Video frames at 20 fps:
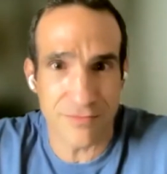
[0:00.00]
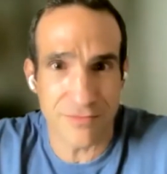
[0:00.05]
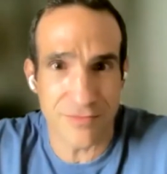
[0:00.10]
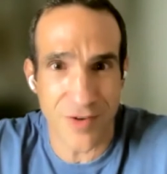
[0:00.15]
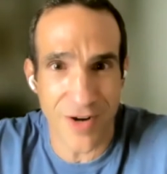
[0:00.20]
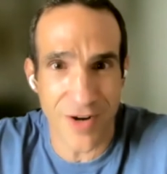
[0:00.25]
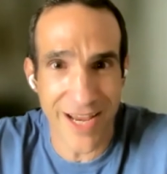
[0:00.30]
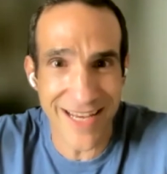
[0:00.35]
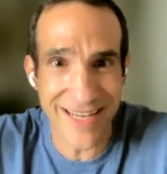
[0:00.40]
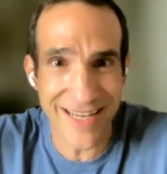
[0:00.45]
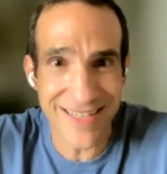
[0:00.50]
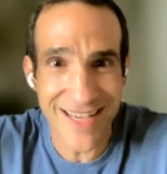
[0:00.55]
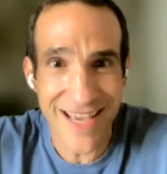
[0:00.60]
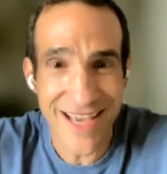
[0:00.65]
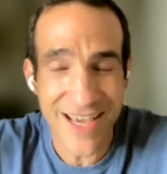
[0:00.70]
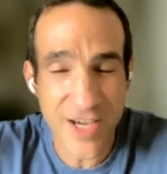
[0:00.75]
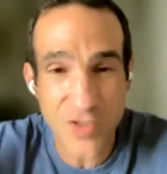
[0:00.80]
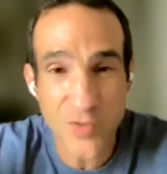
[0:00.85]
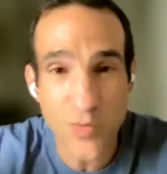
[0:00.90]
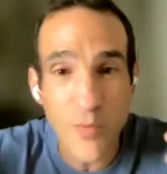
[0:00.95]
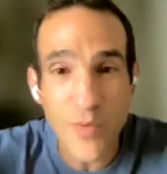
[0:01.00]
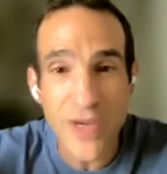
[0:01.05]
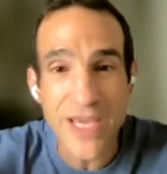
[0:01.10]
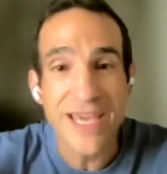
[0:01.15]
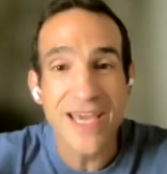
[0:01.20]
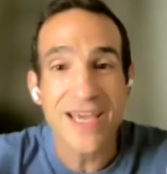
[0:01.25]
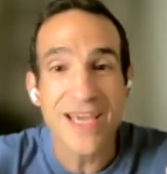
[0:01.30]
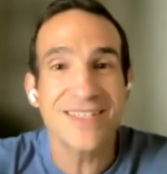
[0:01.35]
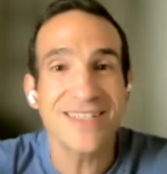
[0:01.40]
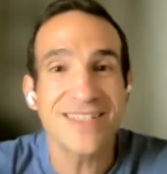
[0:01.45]
right? Because when
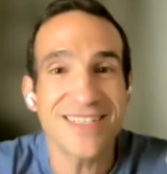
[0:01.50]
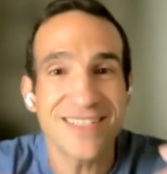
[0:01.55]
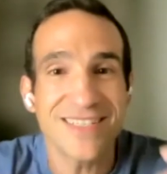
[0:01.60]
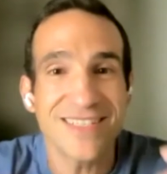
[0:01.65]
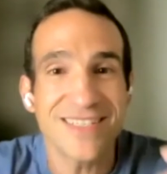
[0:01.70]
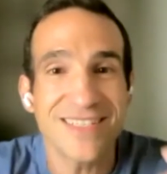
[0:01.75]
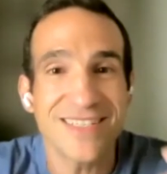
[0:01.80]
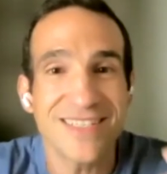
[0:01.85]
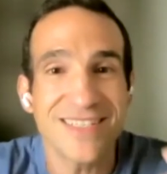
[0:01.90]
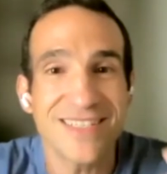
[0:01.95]
we say that,